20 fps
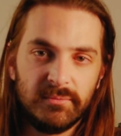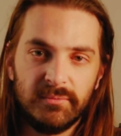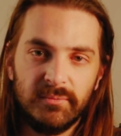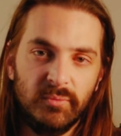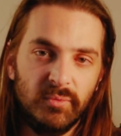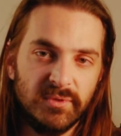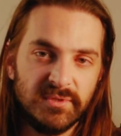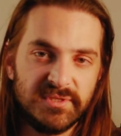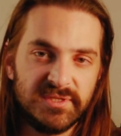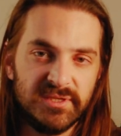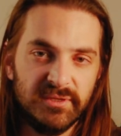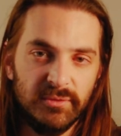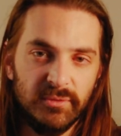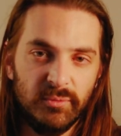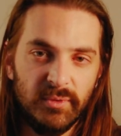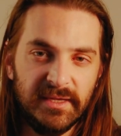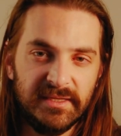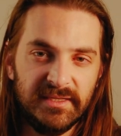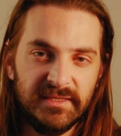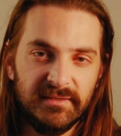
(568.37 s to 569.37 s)
We're still
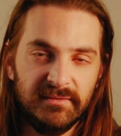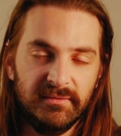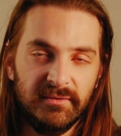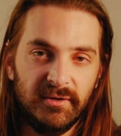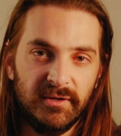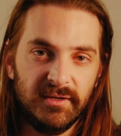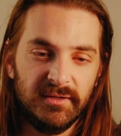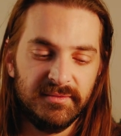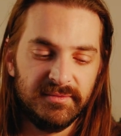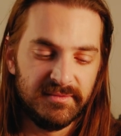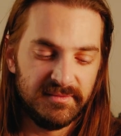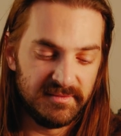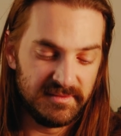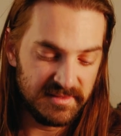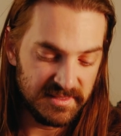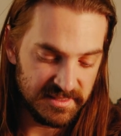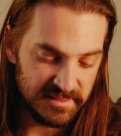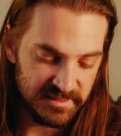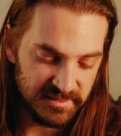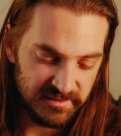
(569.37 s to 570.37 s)
waiting on
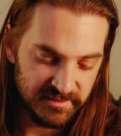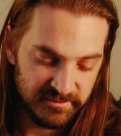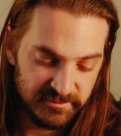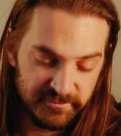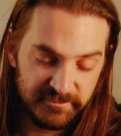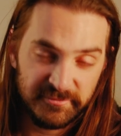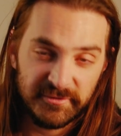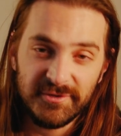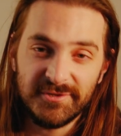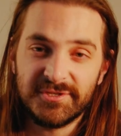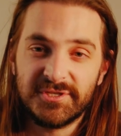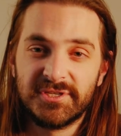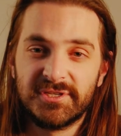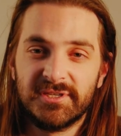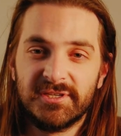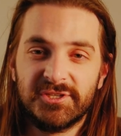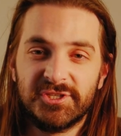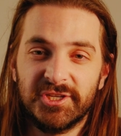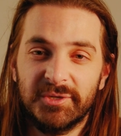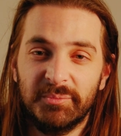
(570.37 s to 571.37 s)
the first
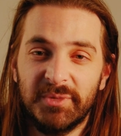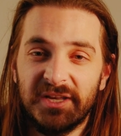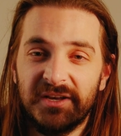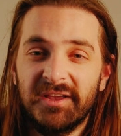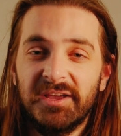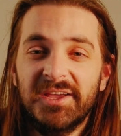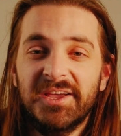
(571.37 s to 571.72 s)
shipment.